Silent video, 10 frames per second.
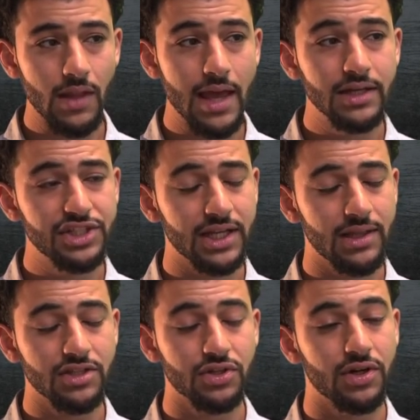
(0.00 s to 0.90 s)
And she had
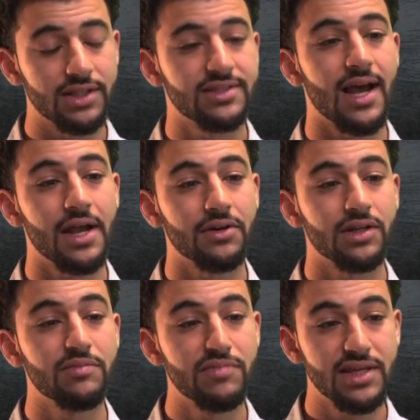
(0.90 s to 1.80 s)
lost her entire
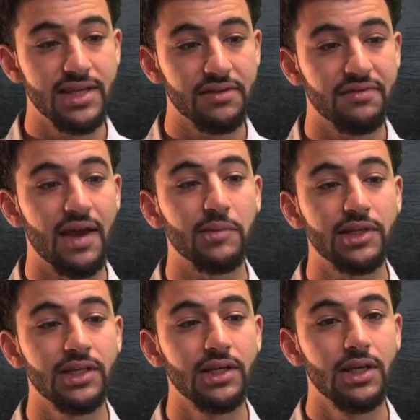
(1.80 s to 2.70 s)
immediate
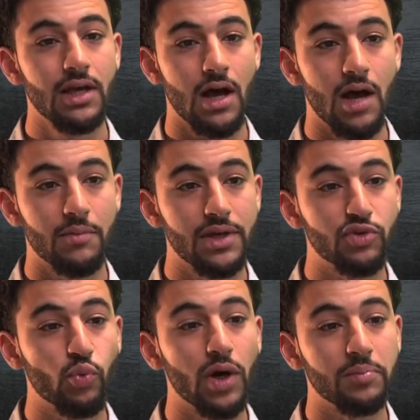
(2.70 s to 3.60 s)
family
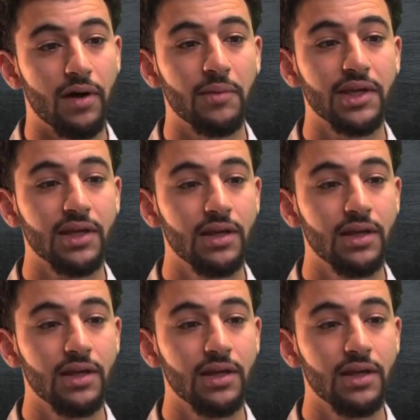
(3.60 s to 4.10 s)
in one bombing.